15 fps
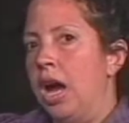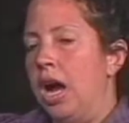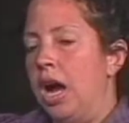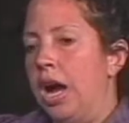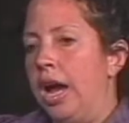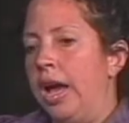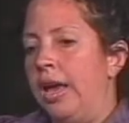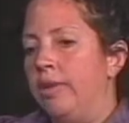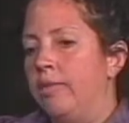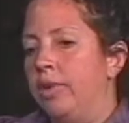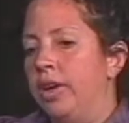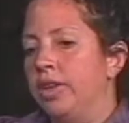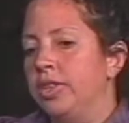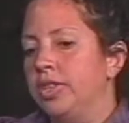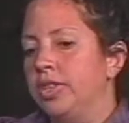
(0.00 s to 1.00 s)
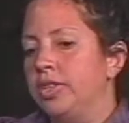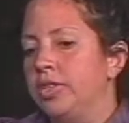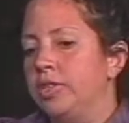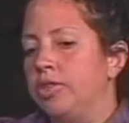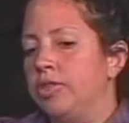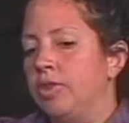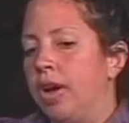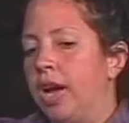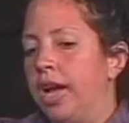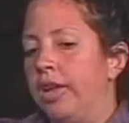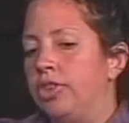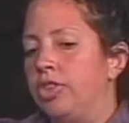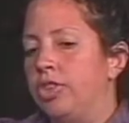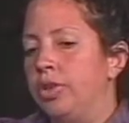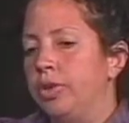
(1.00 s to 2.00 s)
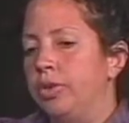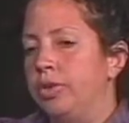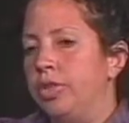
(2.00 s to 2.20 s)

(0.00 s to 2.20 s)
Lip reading: I was trying to